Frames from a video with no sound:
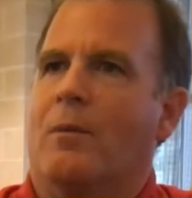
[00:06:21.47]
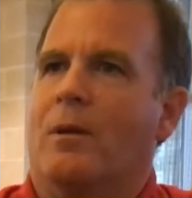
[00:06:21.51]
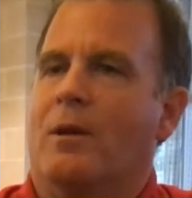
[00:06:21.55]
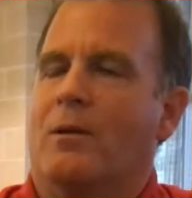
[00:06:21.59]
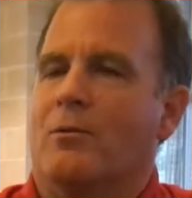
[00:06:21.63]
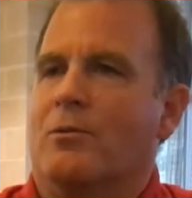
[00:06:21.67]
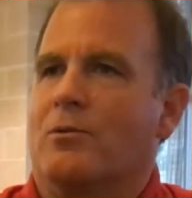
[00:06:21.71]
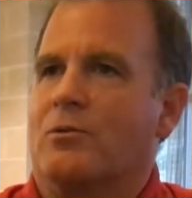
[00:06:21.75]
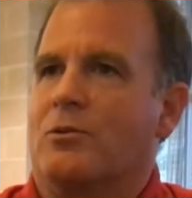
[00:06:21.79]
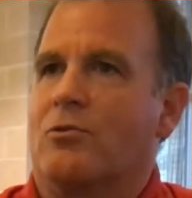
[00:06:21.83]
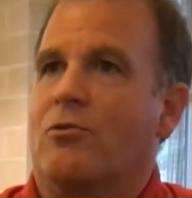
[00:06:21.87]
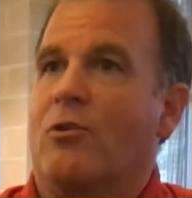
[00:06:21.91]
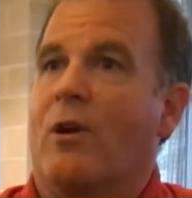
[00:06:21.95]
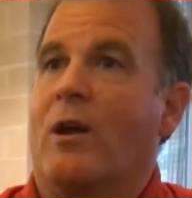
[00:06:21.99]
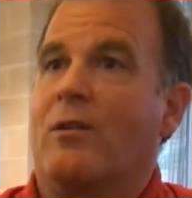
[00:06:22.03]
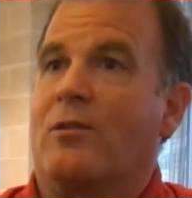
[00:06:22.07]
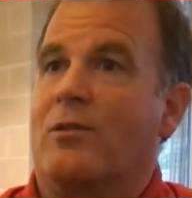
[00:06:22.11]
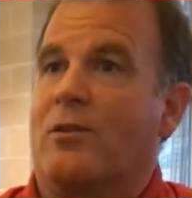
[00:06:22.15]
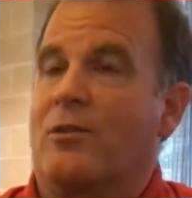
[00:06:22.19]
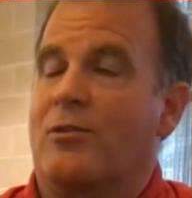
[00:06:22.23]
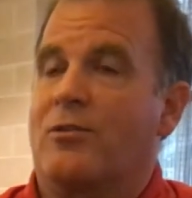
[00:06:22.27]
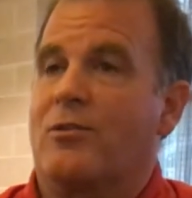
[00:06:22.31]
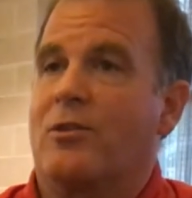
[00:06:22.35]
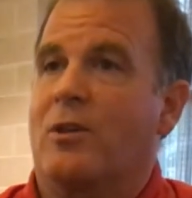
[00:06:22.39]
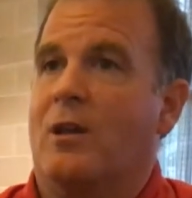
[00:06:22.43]
And it was great
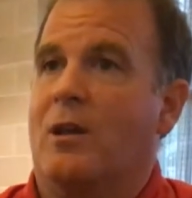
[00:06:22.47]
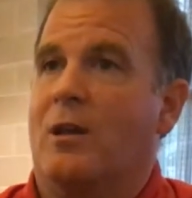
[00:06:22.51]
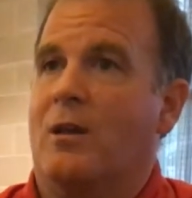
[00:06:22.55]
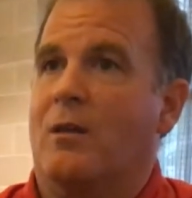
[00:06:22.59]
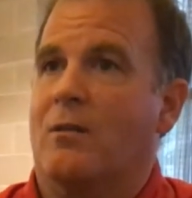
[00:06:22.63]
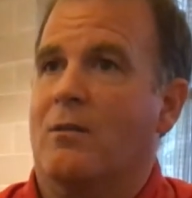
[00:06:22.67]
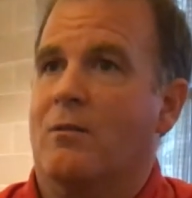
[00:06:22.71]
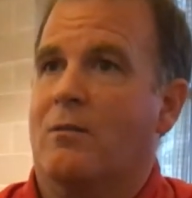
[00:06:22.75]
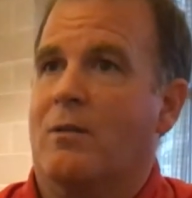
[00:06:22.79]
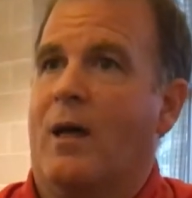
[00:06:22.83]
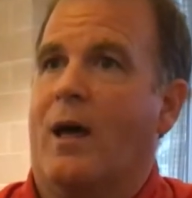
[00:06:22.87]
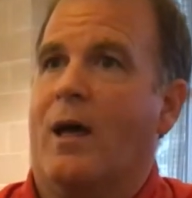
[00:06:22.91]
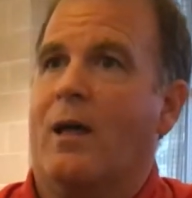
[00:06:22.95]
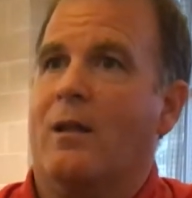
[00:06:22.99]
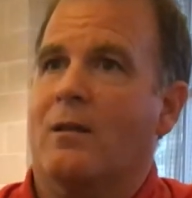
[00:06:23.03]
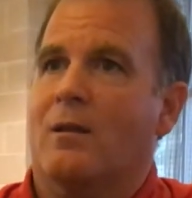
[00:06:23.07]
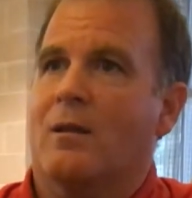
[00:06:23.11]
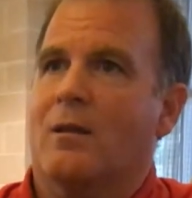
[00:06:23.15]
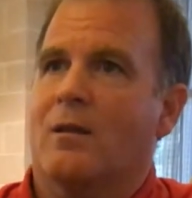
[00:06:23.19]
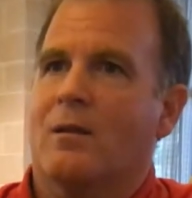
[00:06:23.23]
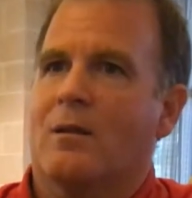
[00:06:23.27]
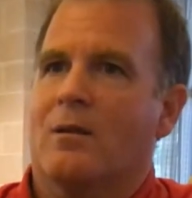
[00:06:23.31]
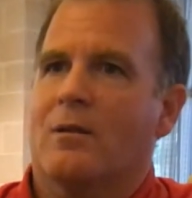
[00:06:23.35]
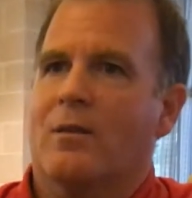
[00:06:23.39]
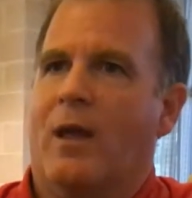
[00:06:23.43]
to see
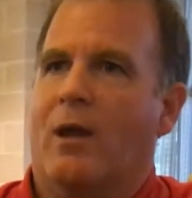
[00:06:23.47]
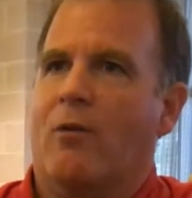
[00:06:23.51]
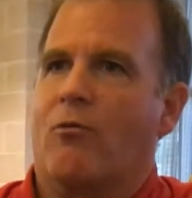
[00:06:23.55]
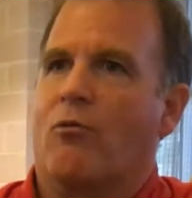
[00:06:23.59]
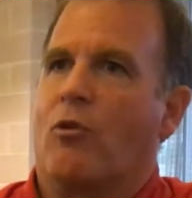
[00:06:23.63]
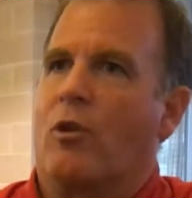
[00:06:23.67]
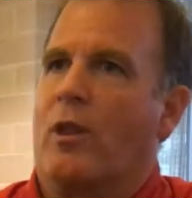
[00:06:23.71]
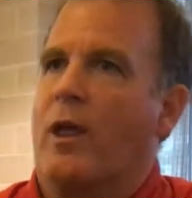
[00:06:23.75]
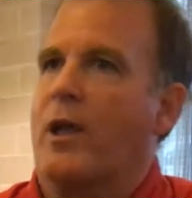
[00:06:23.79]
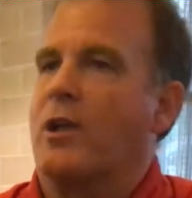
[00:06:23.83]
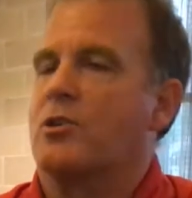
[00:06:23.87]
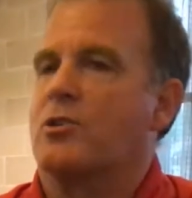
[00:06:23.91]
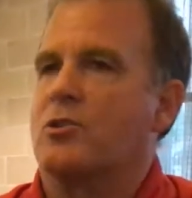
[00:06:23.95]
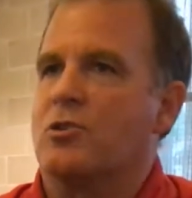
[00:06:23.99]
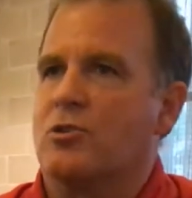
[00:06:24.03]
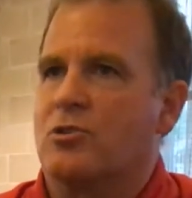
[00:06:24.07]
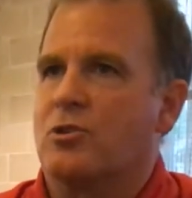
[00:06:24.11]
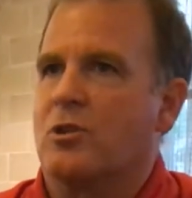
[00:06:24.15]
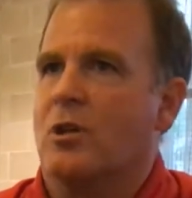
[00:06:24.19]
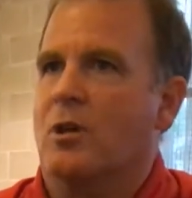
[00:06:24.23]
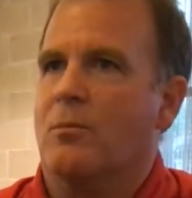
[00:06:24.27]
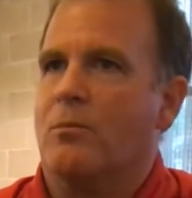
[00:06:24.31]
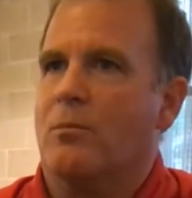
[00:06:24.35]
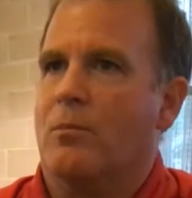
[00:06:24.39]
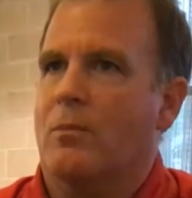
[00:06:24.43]
that
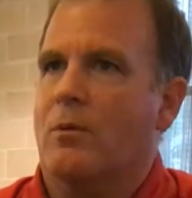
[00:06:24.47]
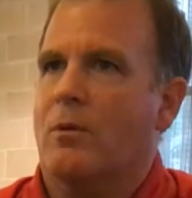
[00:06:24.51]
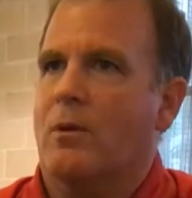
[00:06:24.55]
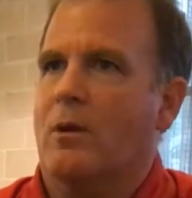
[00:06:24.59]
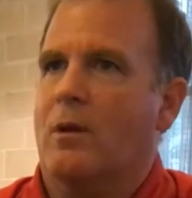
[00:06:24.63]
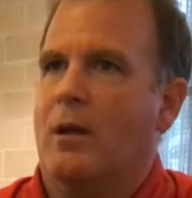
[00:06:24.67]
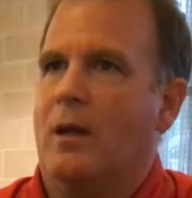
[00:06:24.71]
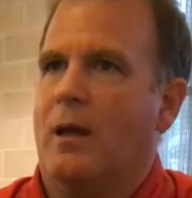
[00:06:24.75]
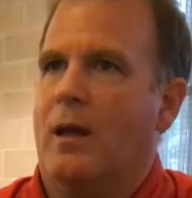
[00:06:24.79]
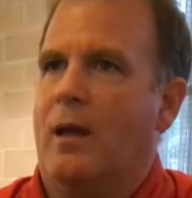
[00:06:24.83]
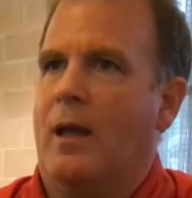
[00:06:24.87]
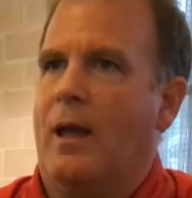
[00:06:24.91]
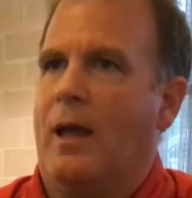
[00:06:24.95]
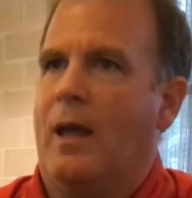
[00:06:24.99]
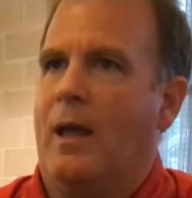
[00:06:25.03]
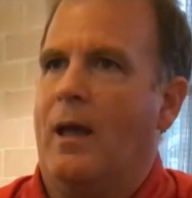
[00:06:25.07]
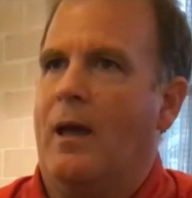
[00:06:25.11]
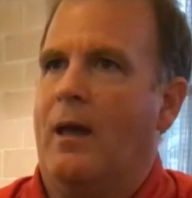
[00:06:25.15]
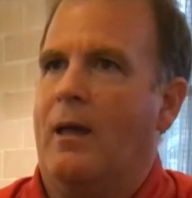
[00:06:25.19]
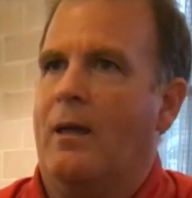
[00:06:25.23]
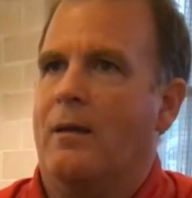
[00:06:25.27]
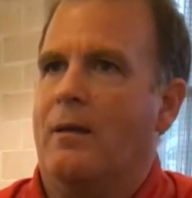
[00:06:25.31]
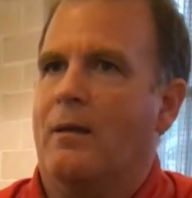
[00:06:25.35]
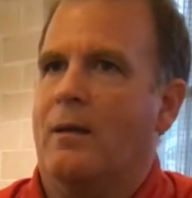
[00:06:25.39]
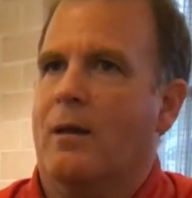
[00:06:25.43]
relationship
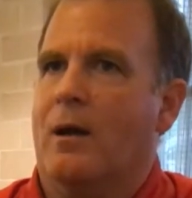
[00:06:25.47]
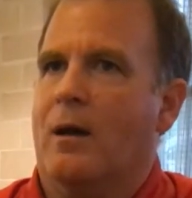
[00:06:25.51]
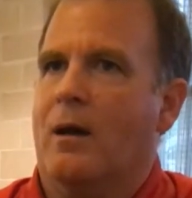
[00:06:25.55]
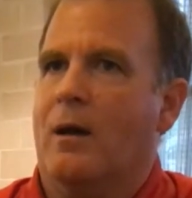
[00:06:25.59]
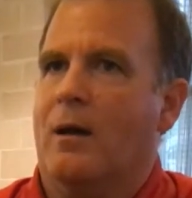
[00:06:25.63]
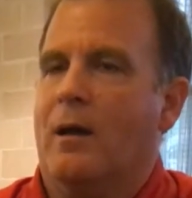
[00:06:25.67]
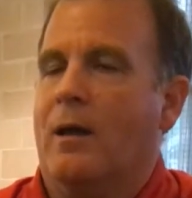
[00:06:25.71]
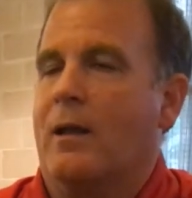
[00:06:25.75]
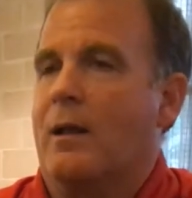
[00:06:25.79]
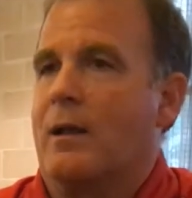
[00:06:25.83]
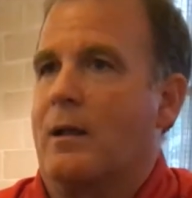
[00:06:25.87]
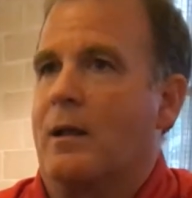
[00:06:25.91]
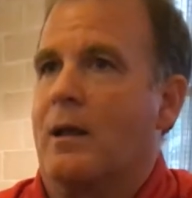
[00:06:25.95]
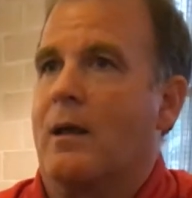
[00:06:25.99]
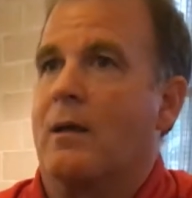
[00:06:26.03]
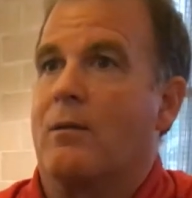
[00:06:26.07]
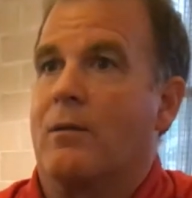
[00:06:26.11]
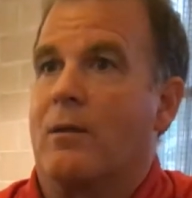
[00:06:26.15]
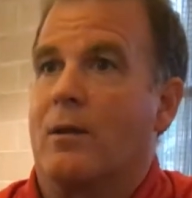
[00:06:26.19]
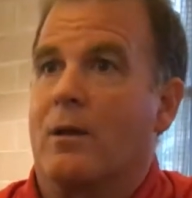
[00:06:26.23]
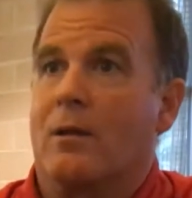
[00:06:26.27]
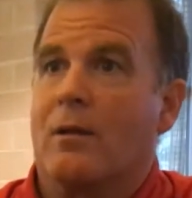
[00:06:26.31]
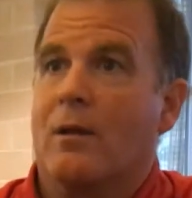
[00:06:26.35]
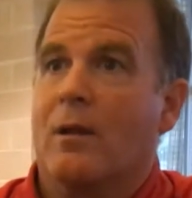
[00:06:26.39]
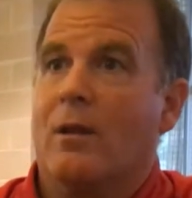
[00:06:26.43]
and
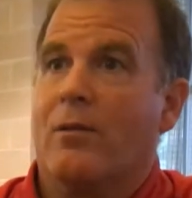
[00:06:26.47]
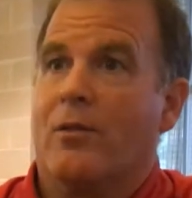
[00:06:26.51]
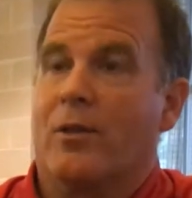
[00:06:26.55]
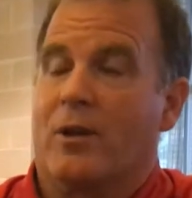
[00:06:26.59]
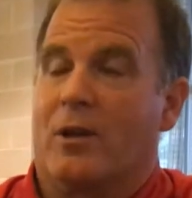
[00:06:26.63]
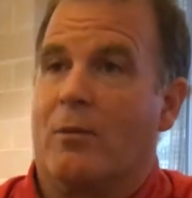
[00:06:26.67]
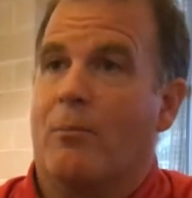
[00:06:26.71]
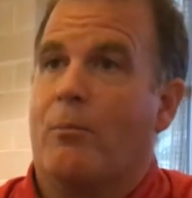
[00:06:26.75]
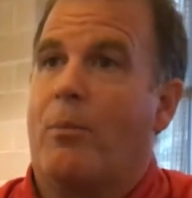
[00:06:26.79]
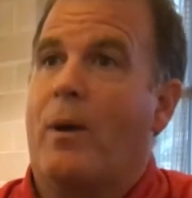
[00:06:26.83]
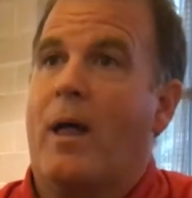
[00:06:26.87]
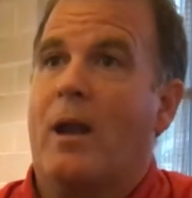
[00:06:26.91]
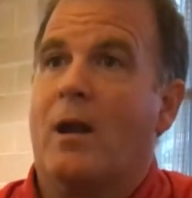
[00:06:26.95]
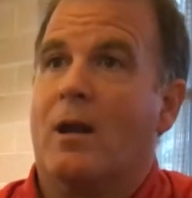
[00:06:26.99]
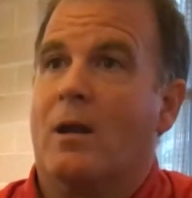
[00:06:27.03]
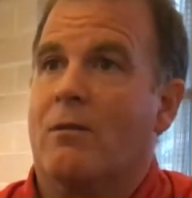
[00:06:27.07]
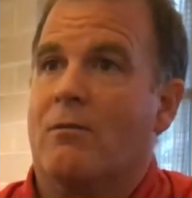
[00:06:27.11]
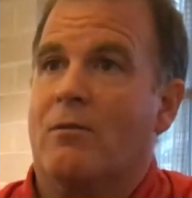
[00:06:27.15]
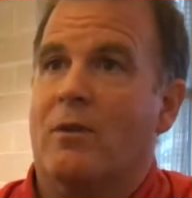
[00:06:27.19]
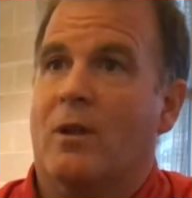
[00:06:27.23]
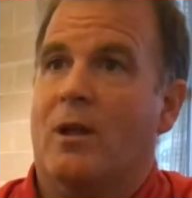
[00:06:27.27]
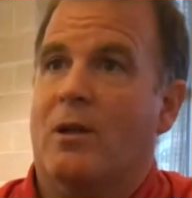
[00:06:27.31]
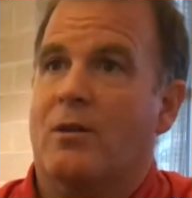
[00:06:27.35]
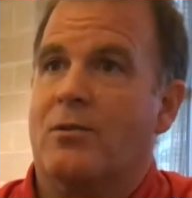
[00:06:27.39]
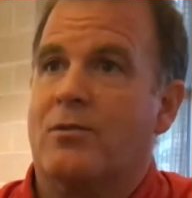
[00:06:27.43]
again the
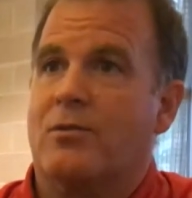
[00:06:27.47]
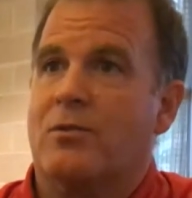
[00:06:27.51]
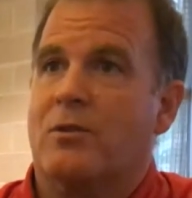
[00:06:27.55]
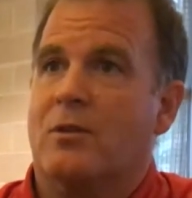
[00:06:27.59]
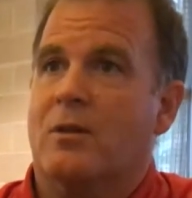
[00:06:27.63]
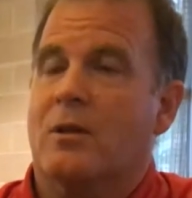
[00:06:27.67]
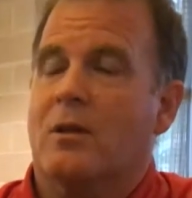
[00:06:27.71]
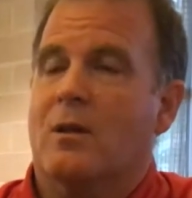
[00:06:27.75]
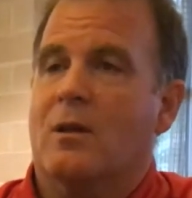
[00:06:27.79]
competitiveness